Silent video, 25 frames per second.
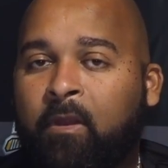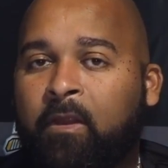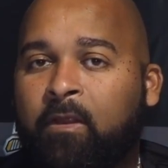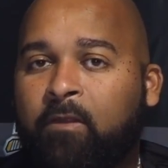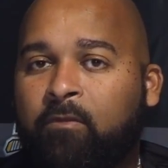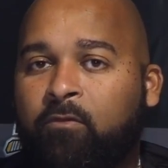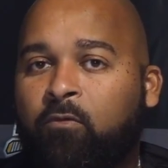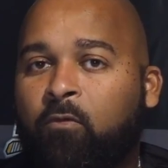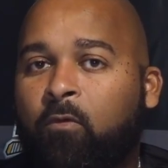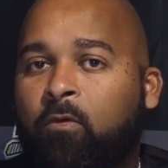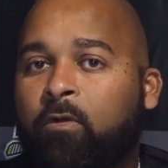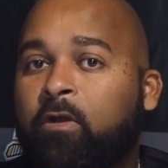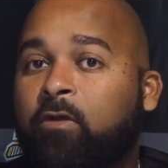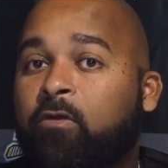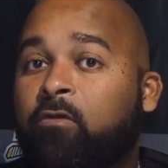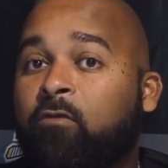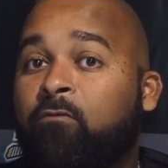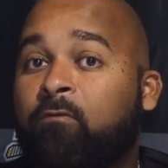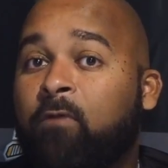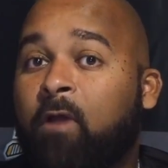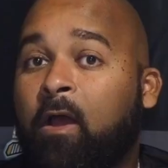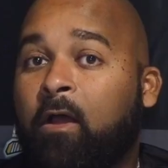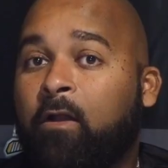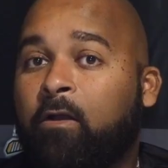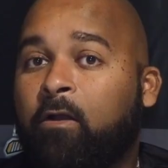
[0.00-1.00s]
he's going to
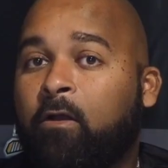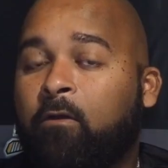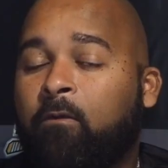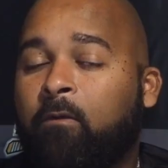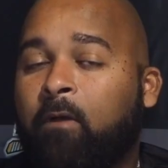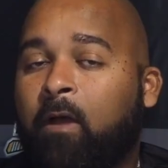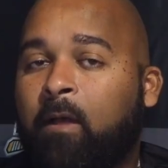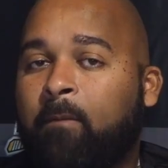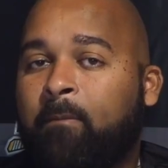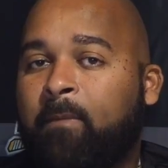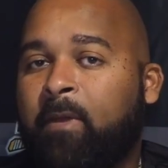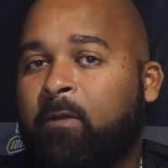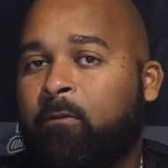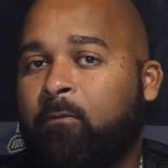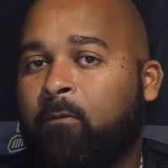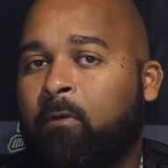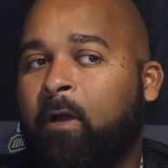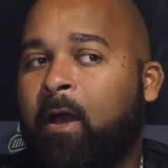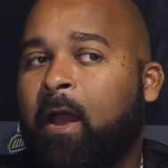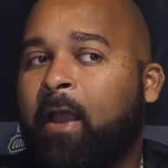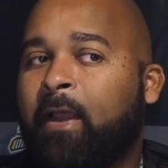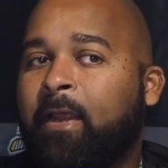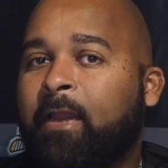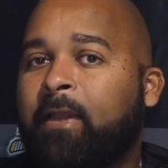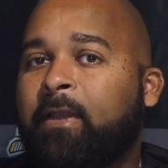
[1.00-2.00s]
Toronto. I'm like,
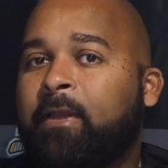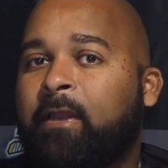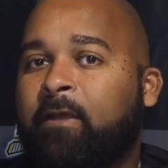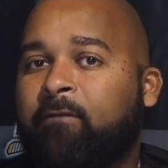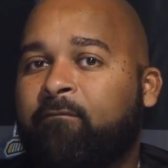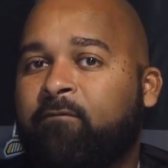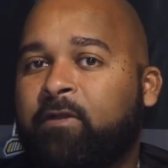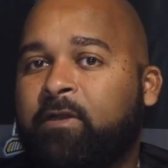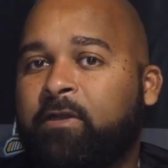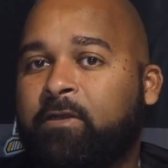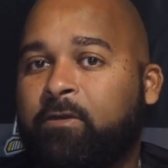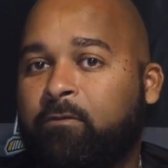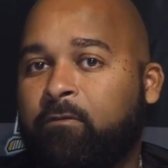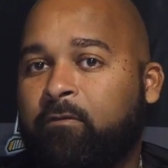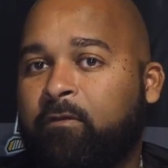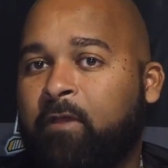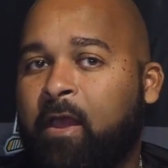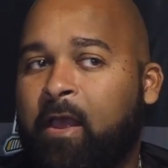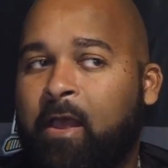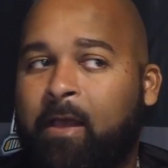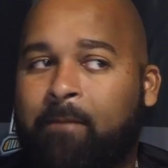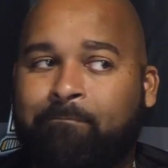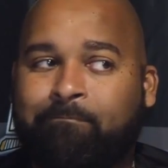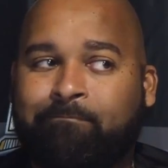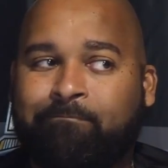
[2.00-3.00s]
well, I can definitely do
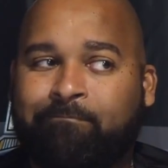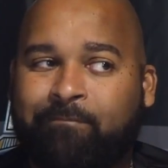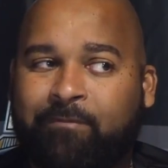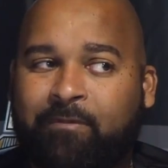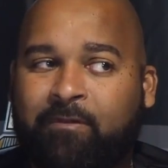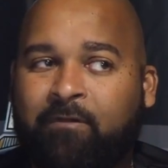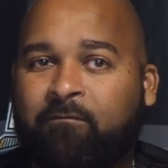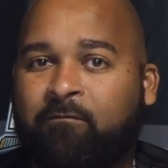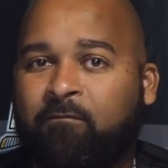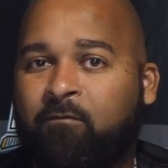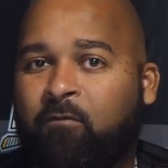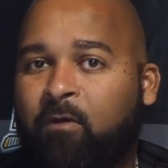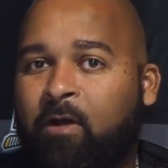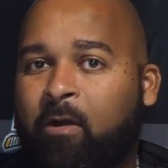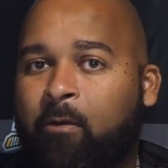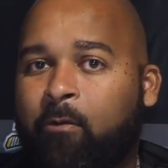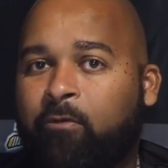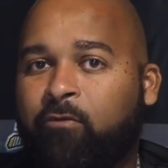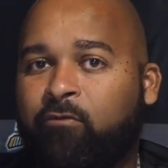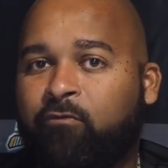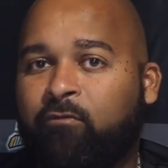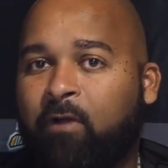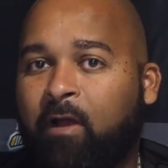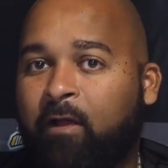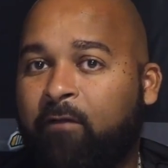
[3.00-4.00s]
that. It's a
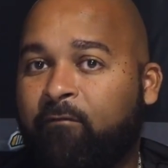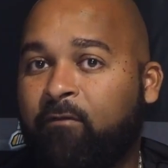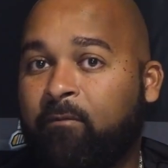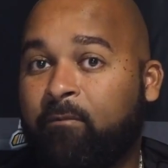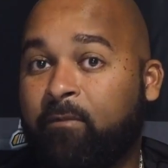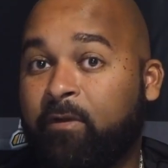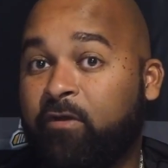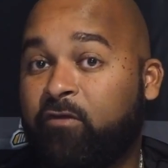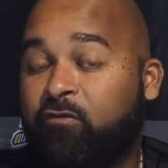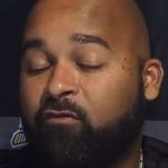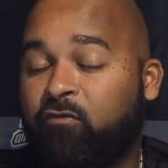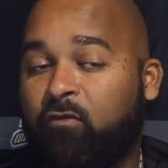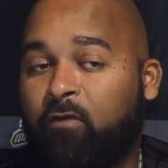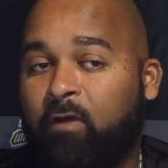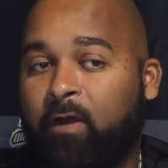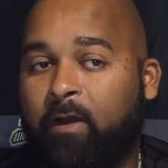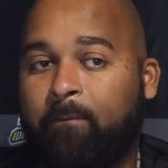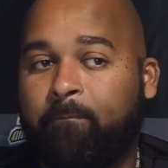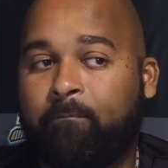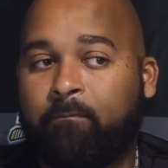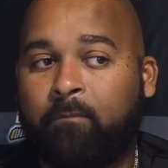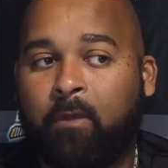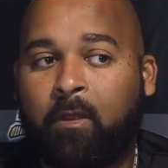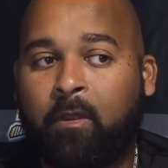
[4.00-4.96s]
4-hour drive from Detroit.